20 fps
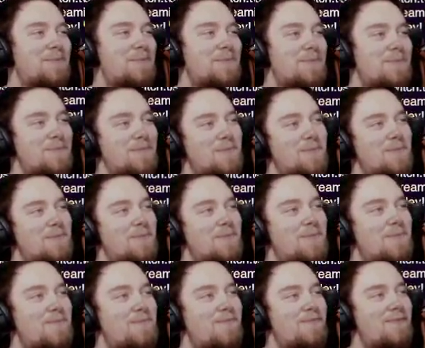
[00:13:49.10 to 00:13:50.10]

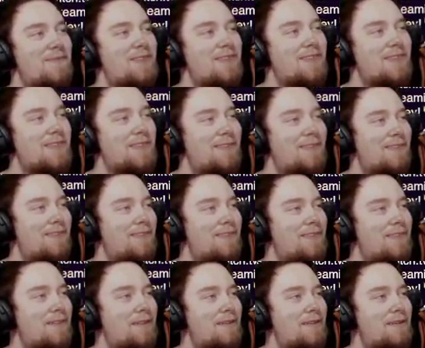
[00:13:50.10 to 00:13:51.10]

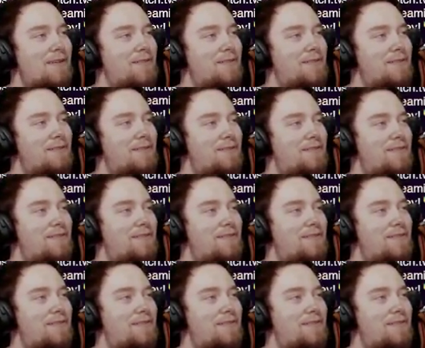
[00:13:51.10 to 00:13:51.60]
Nothing is said.